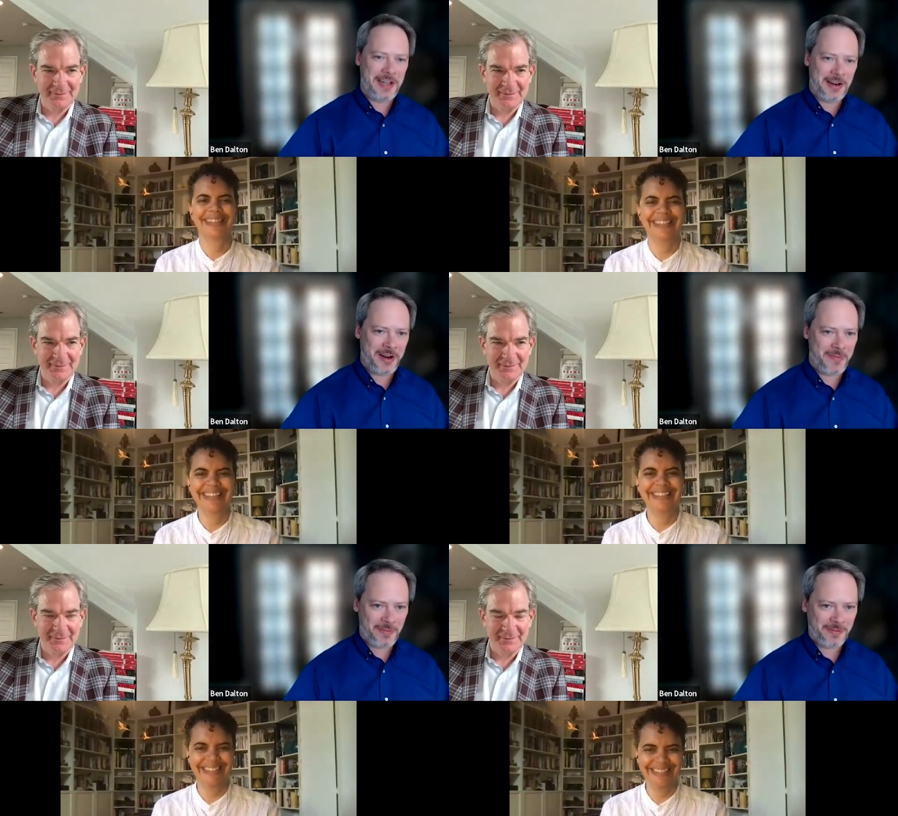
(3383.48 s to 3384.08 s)
Speaker 1: a
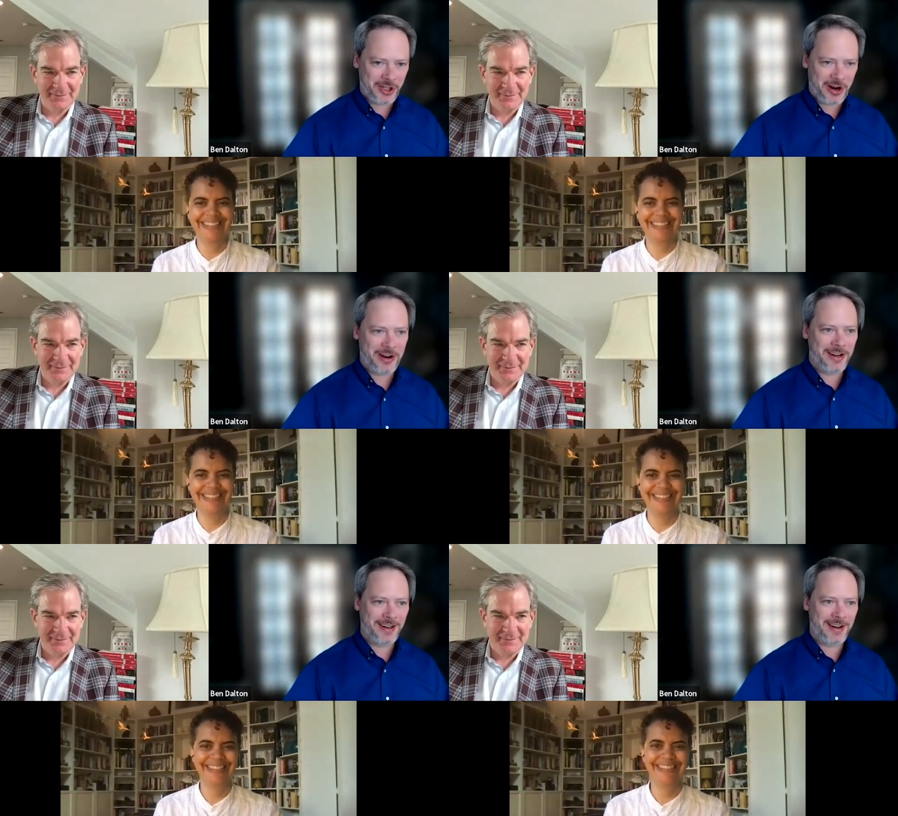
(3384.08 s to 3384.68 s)
significant
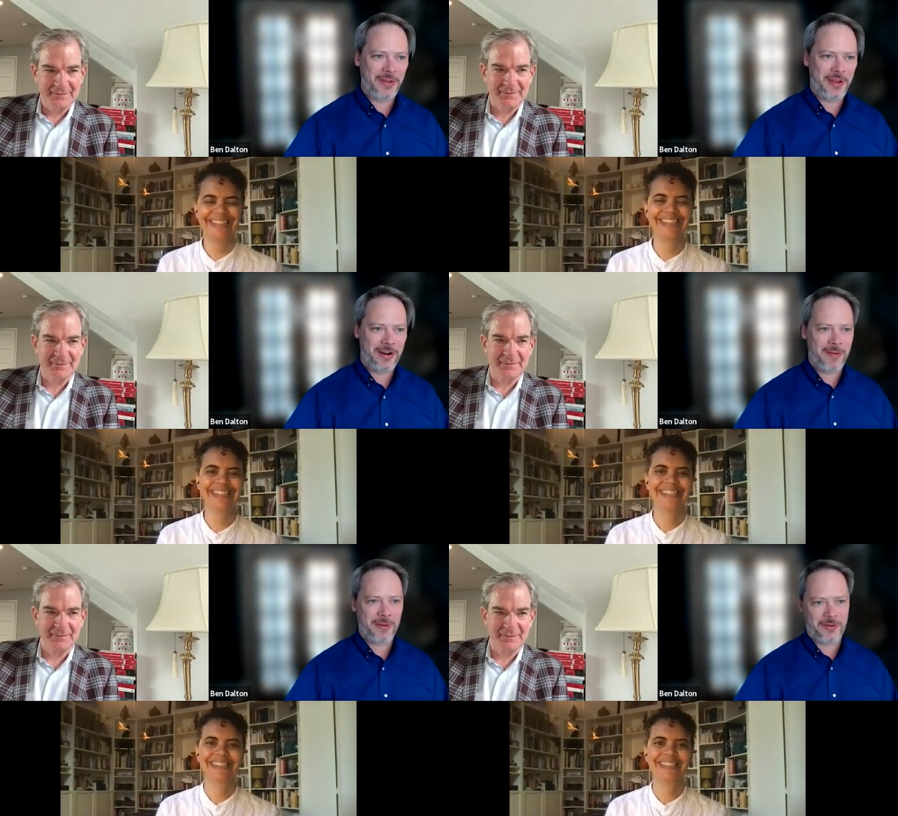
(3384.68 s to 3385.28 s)
chunk of
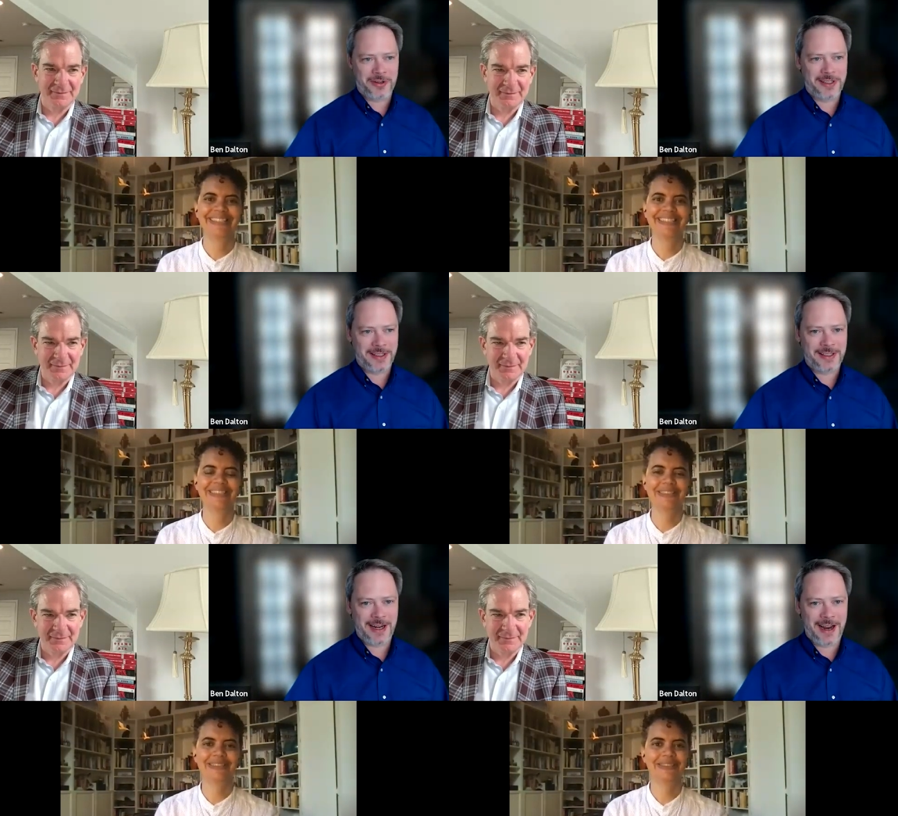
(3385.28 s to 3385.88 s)
their armed
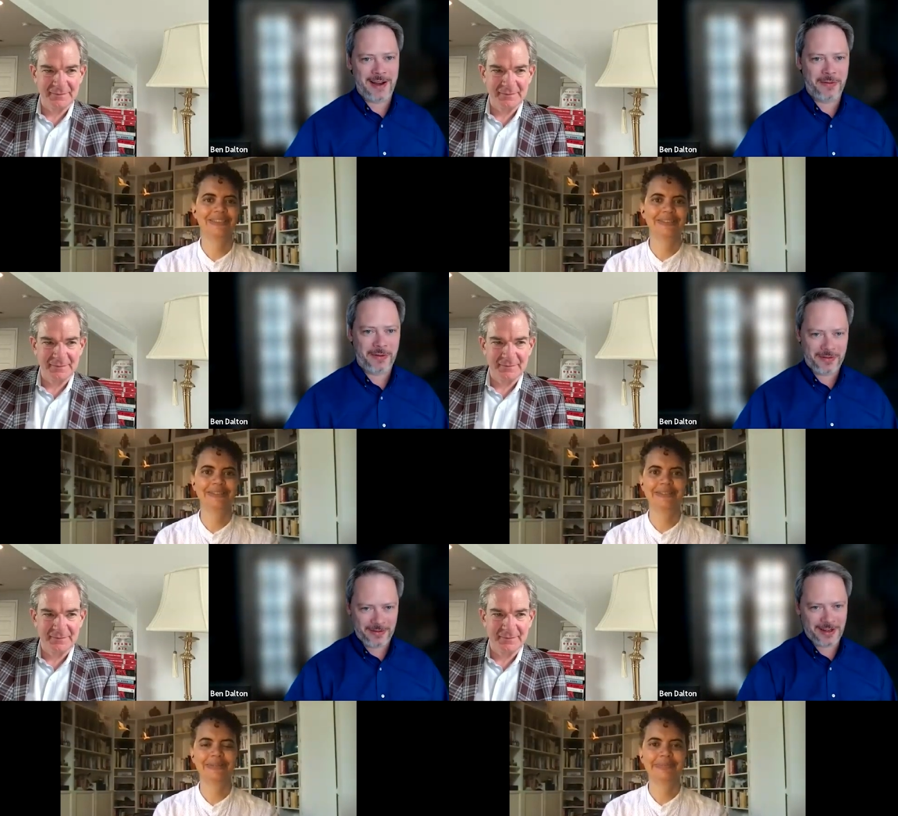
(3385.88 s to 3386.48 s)
forces
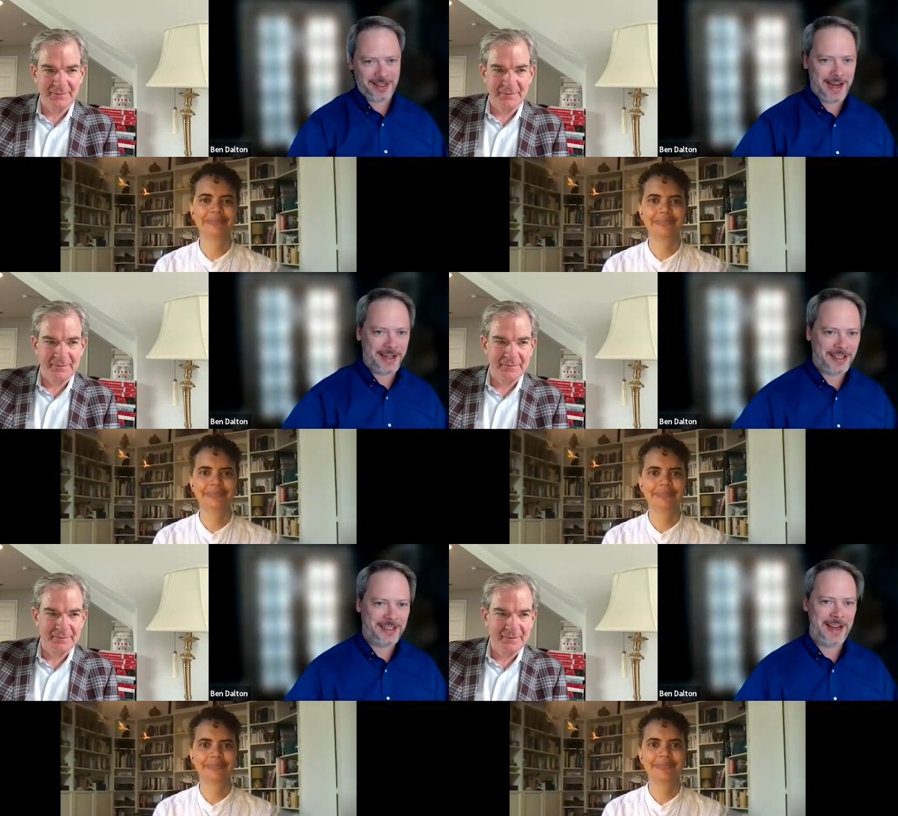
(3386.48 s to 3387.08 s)
have, as
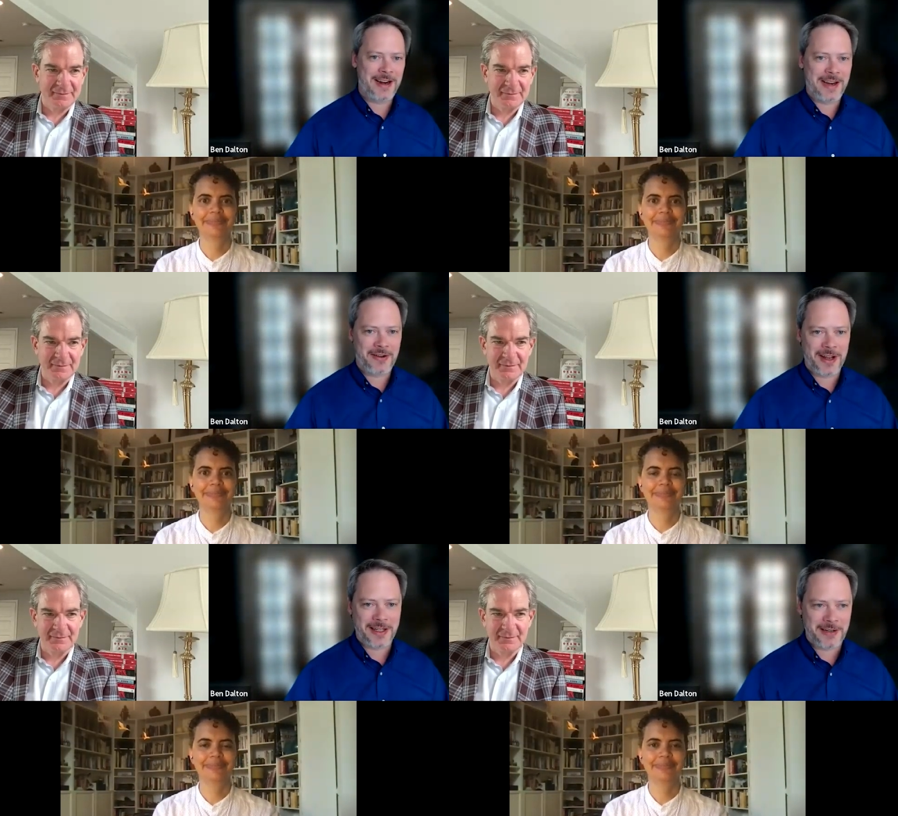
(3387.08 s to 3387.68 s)
Candace just said,
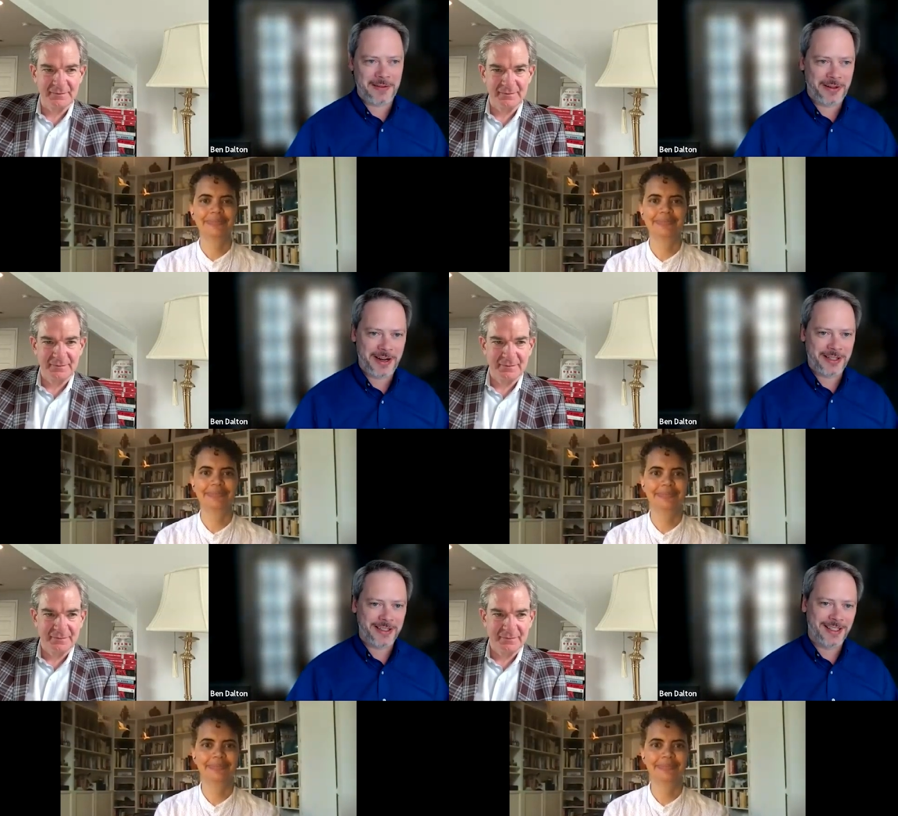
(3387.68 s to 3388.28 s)
neo-Nazi
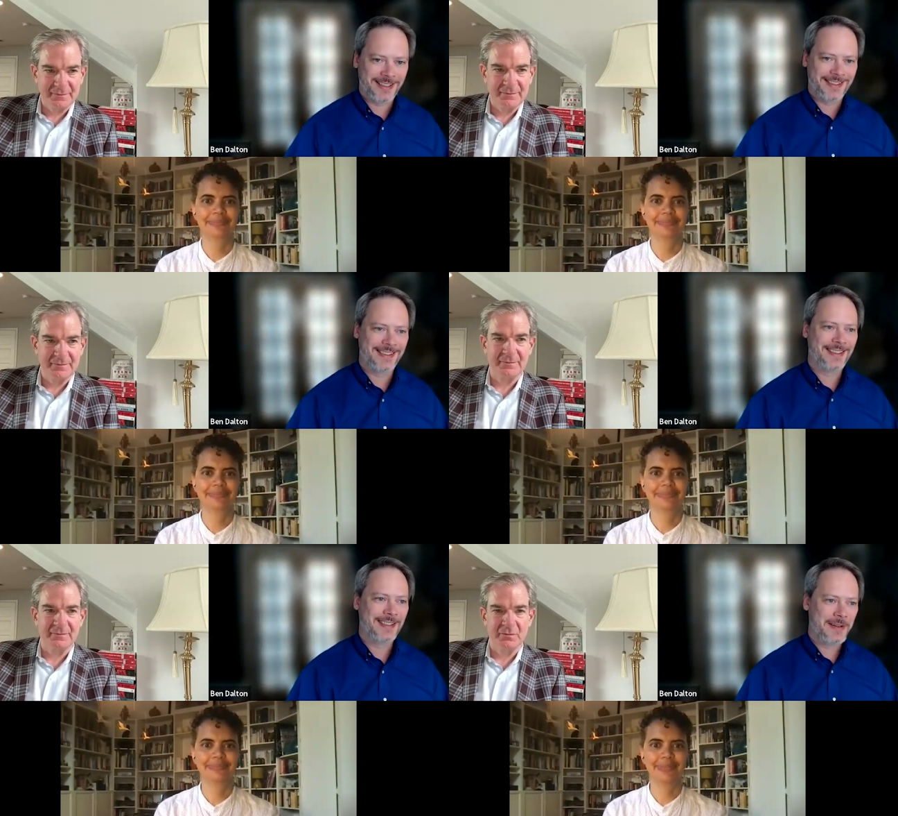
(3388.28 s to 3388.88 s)
affiliations.
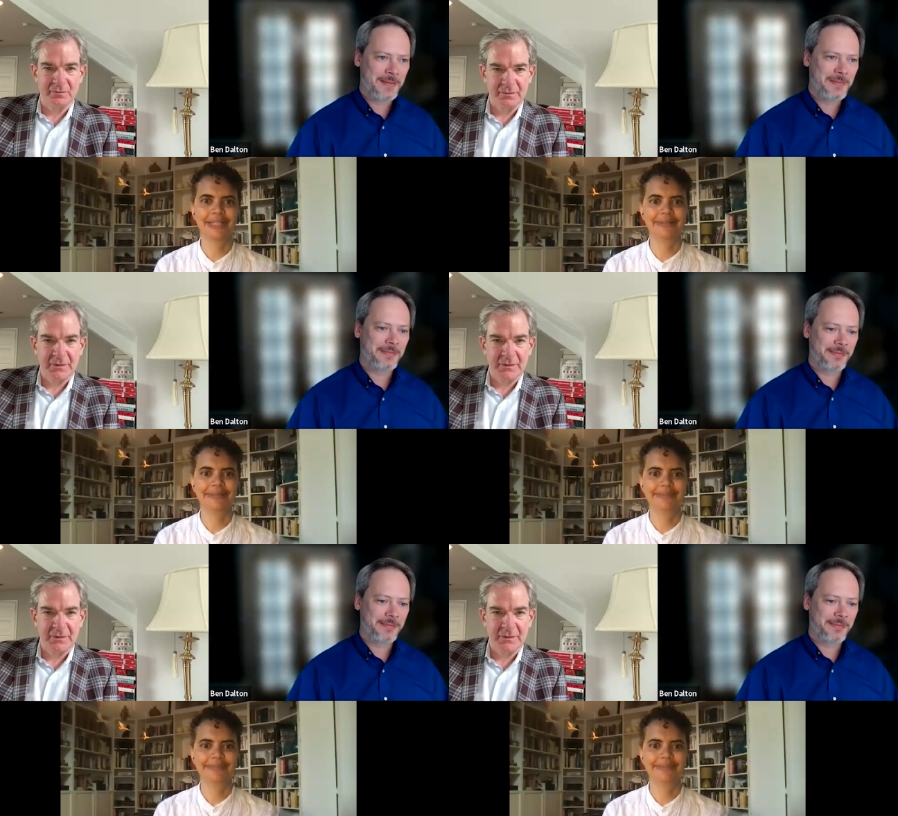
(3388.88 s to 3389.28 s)
Right.